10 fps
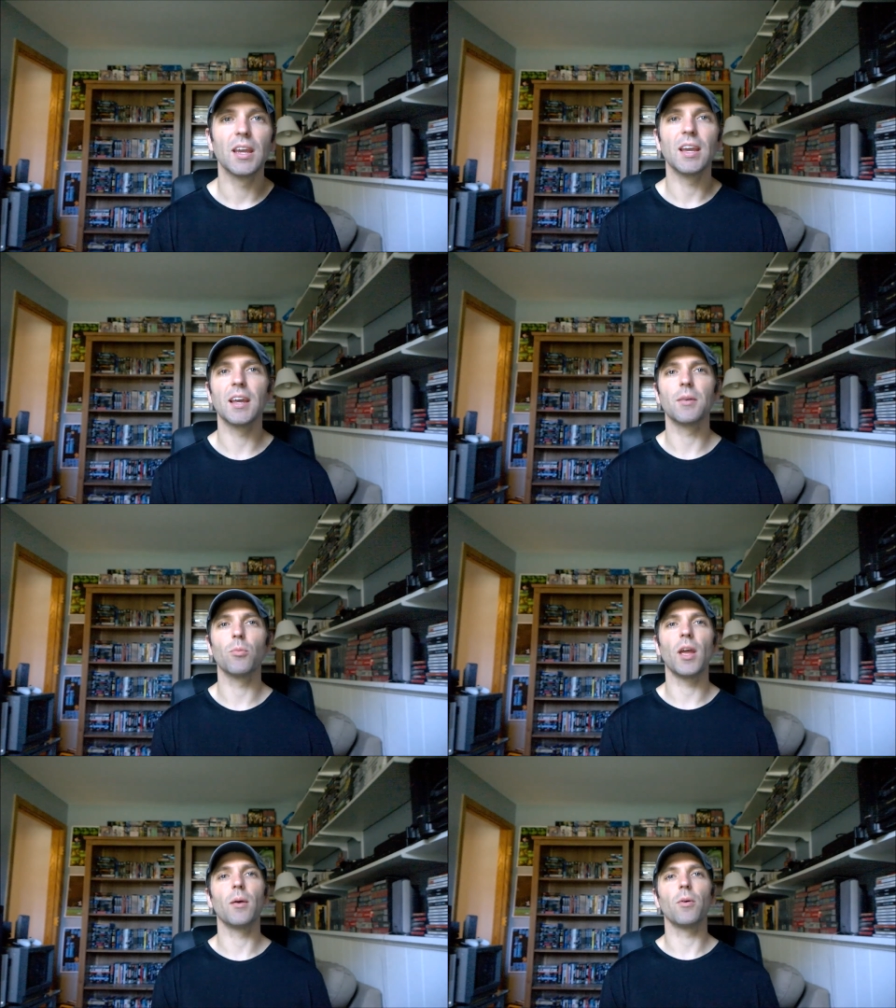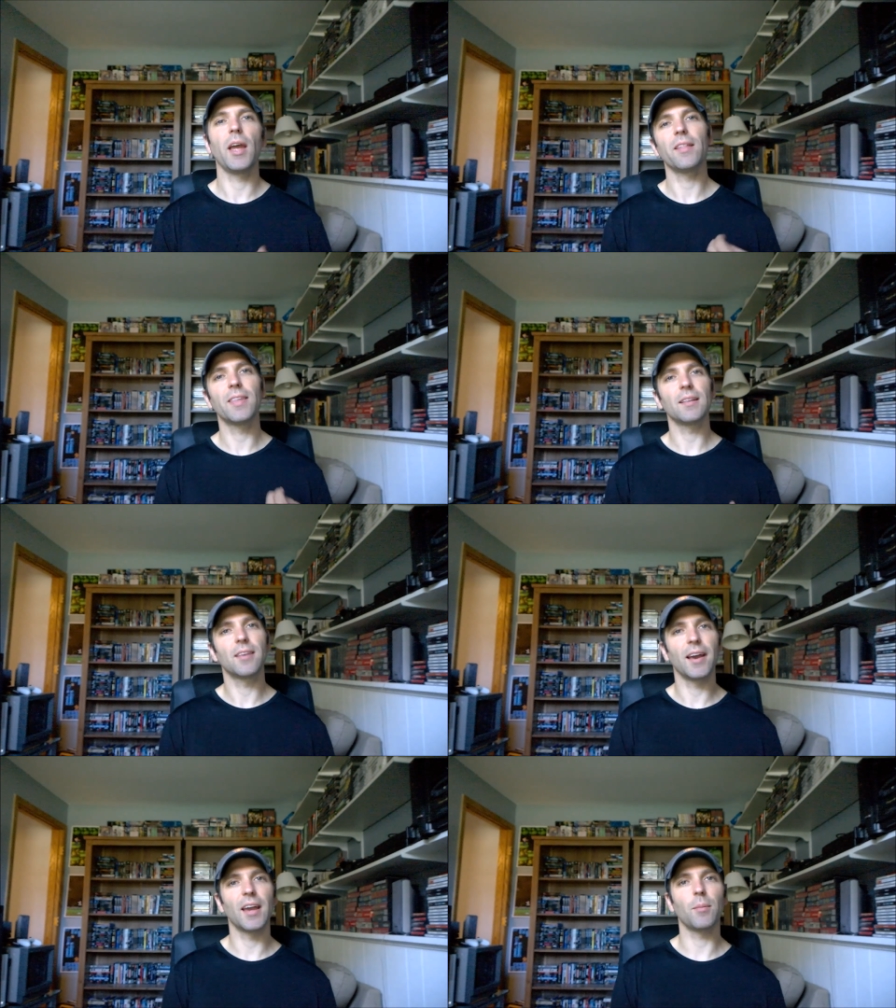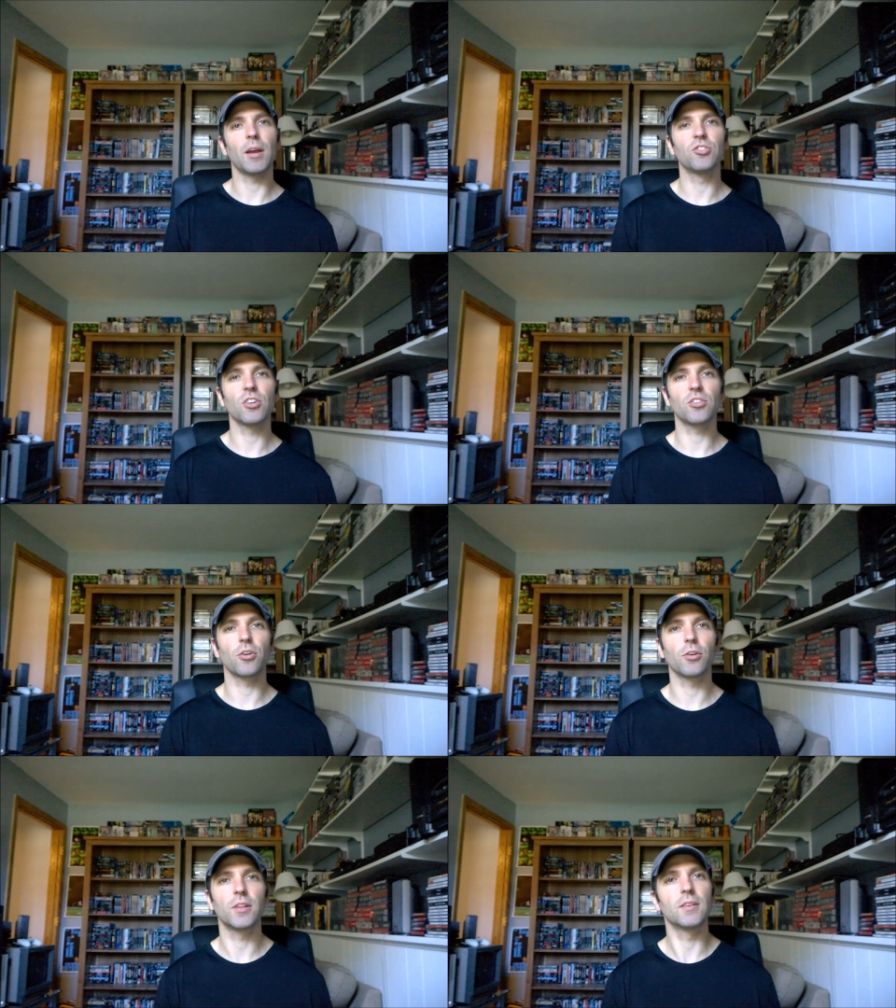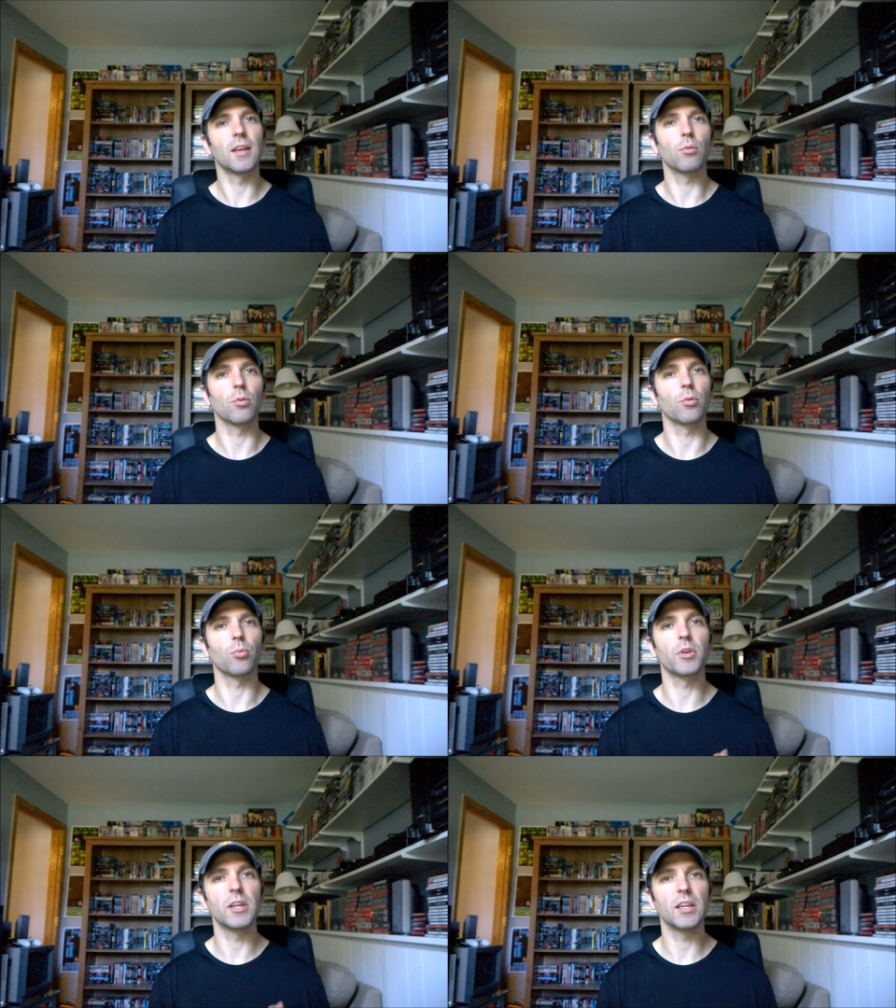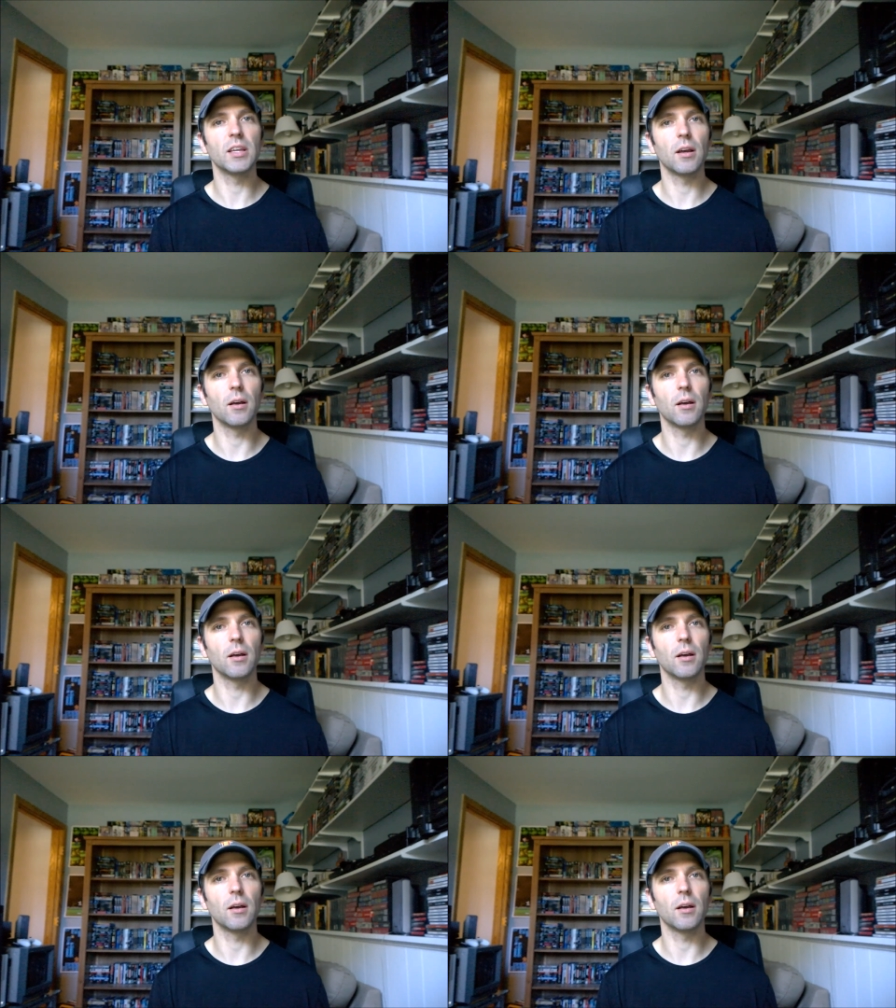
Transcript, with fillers: And at that time, I just heard that they were re.